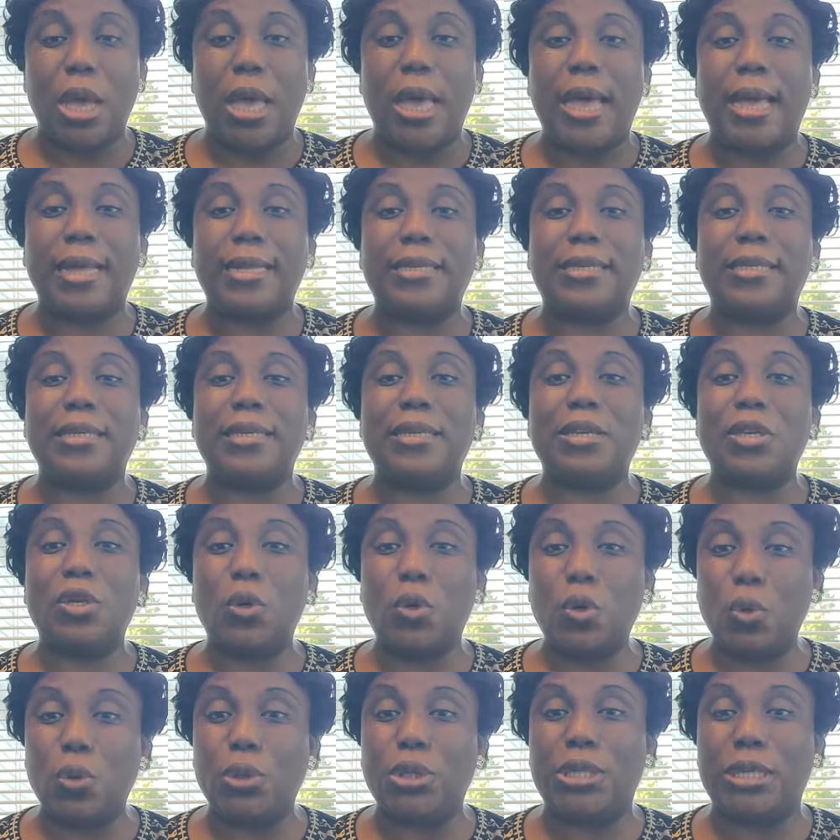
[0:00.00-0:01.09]
And
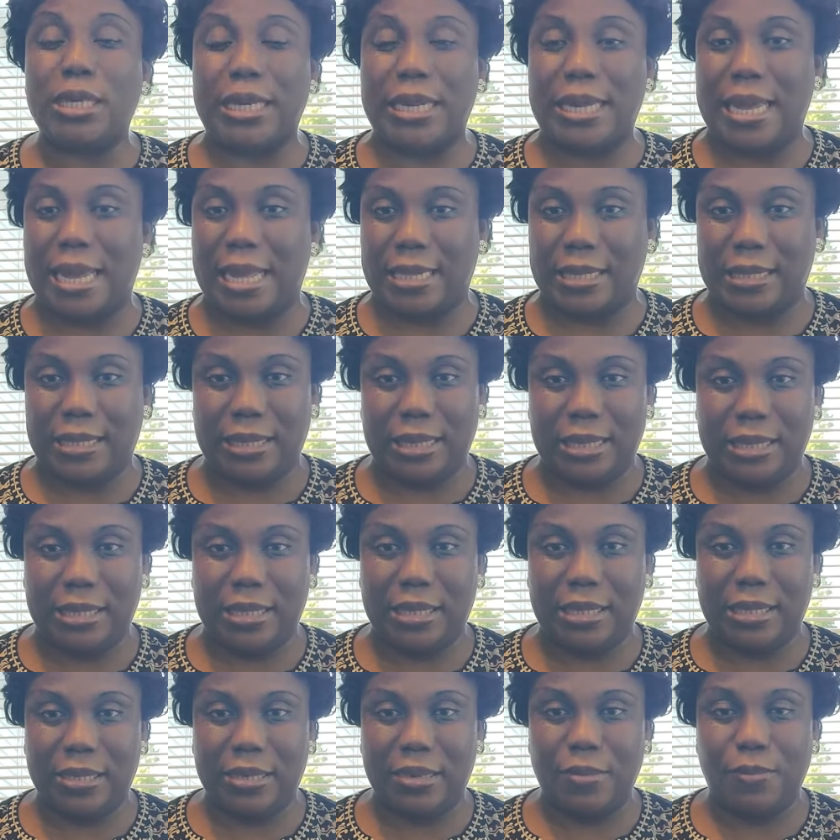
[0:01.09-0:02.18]
you're going to see the
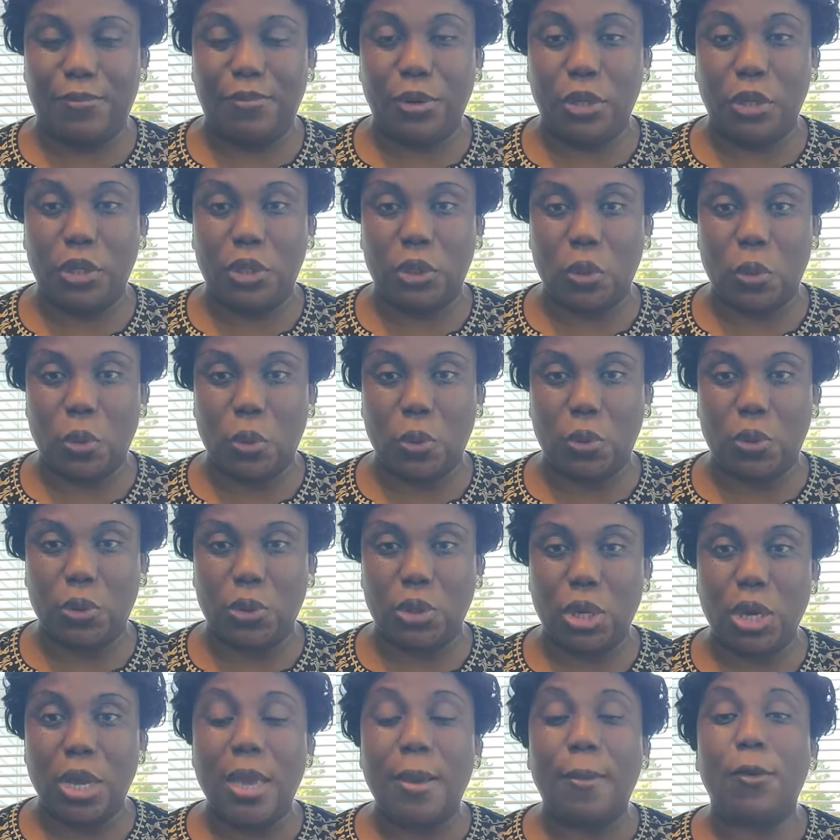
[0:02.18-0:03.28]
answers. Praise God.
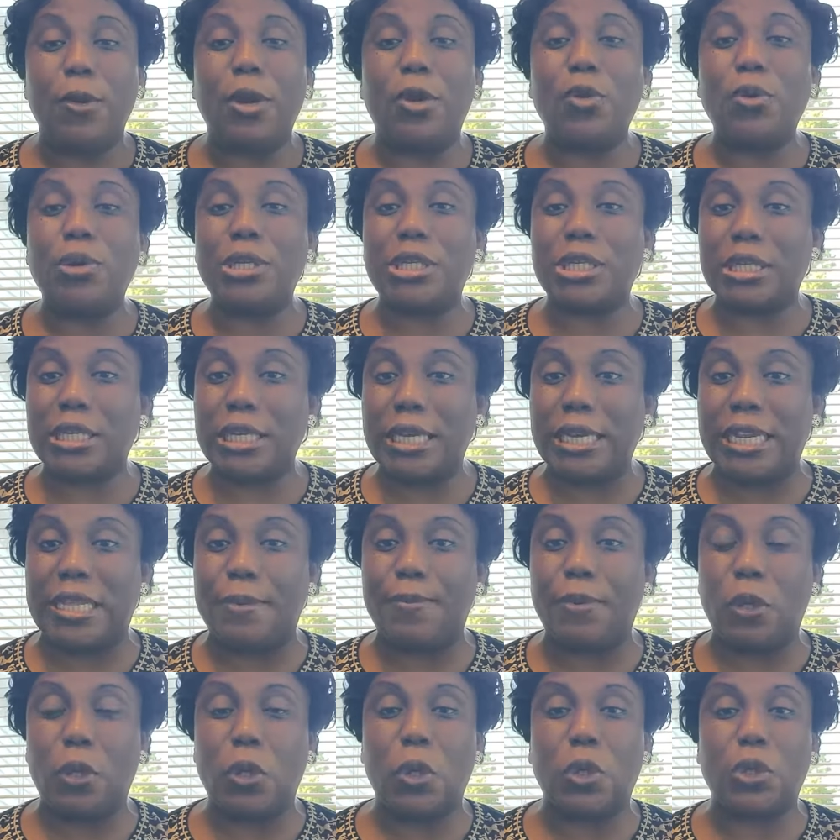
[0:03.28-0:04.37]
We are not seeing
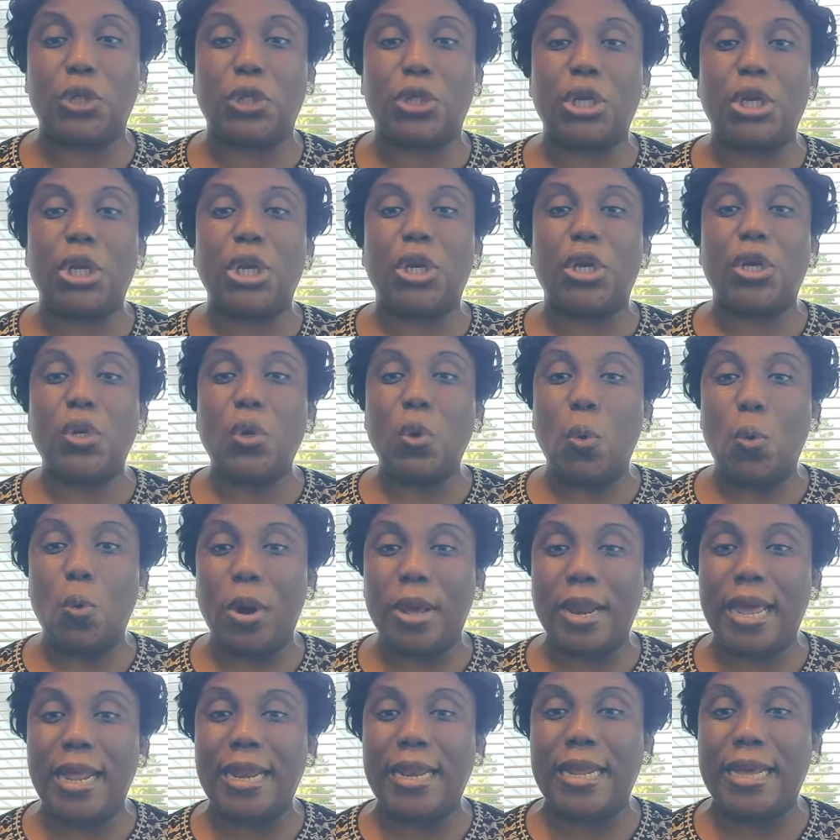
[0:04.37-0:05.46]
it because you
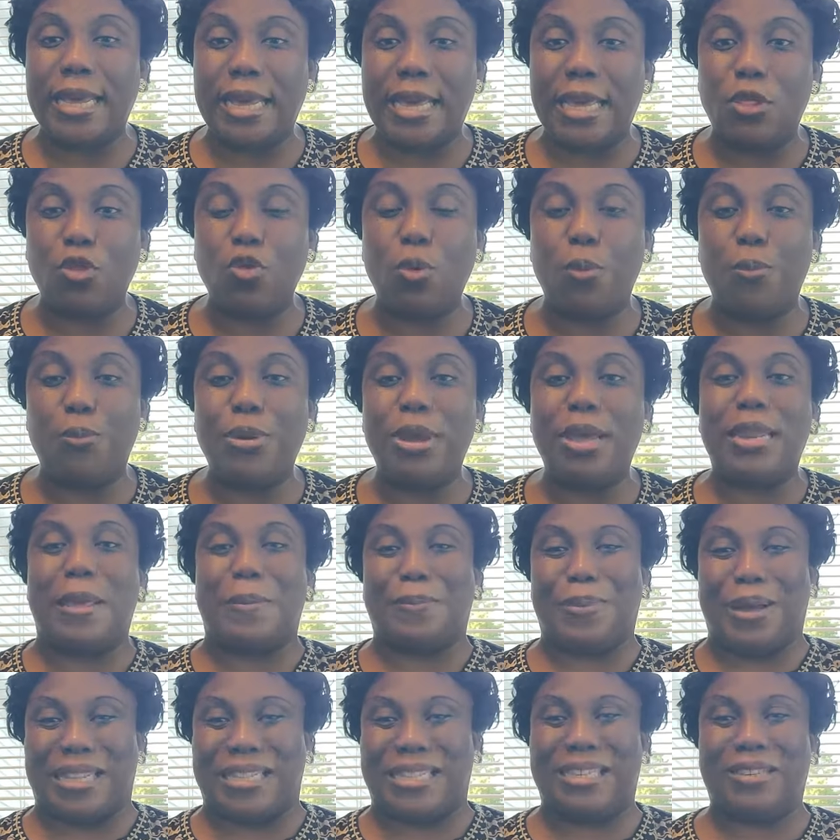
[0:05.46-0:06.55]
wanted it to be in a
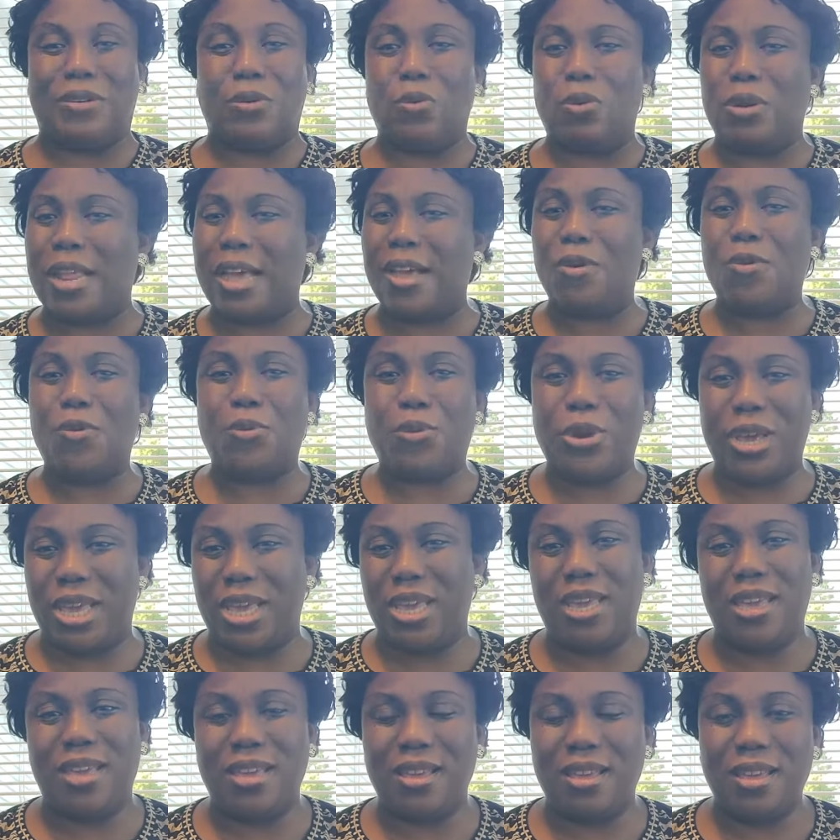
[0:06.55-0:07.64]
particular
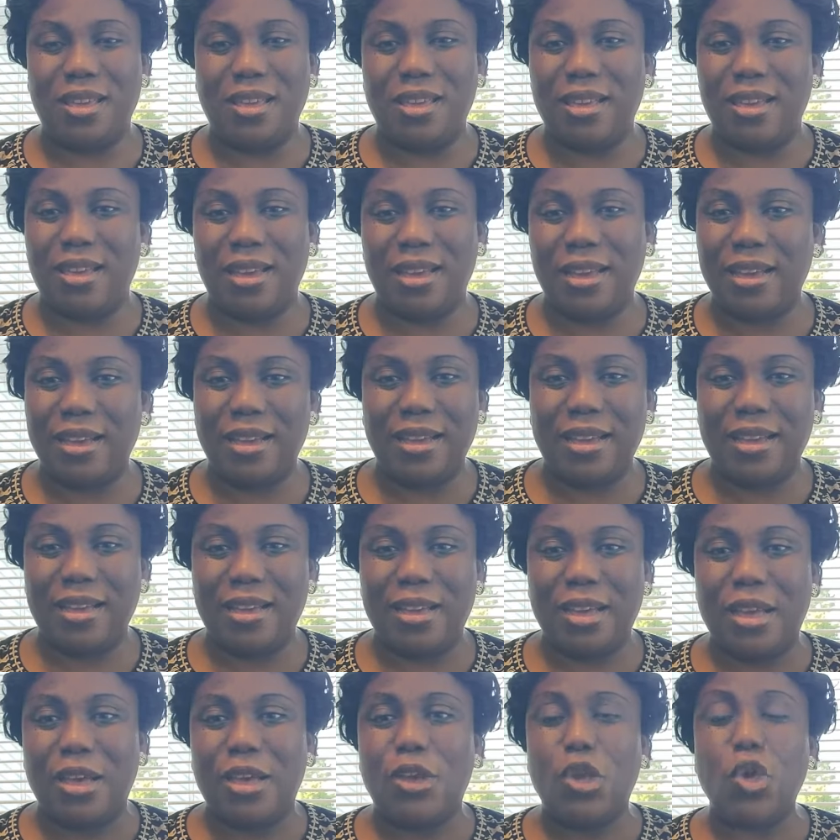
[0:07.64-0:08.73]
way.
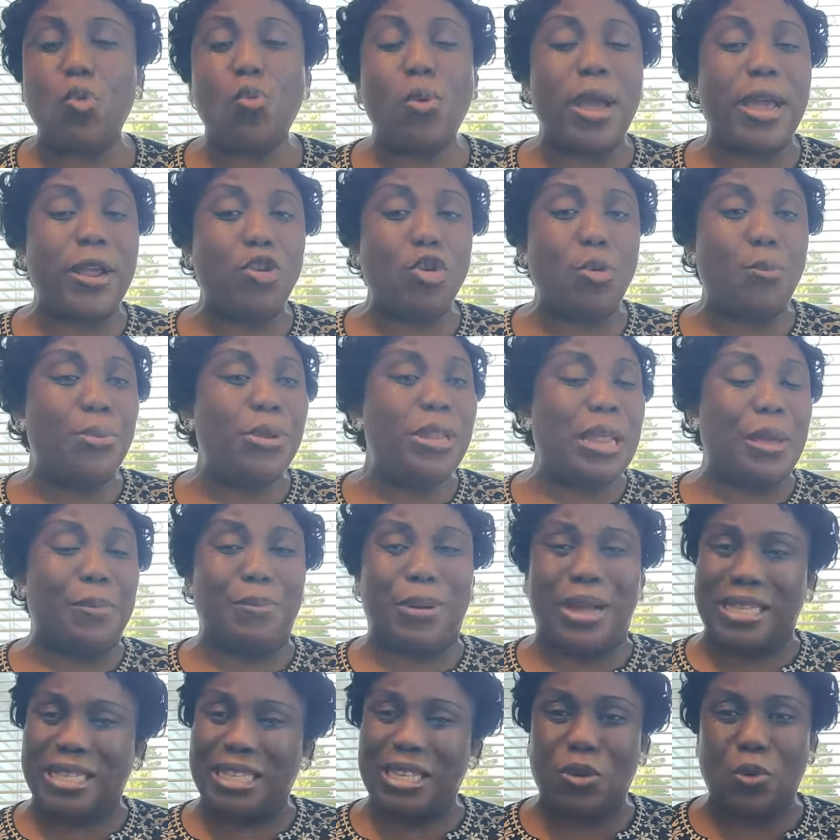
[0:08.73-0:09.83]
You wanted it to be in a
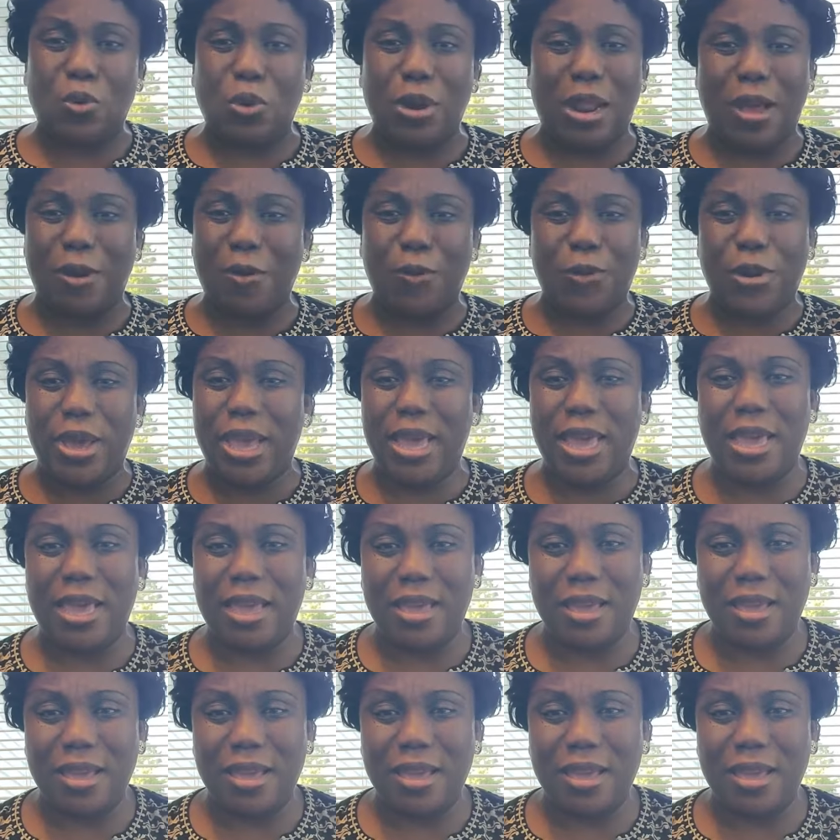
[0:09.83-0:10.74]
particular way.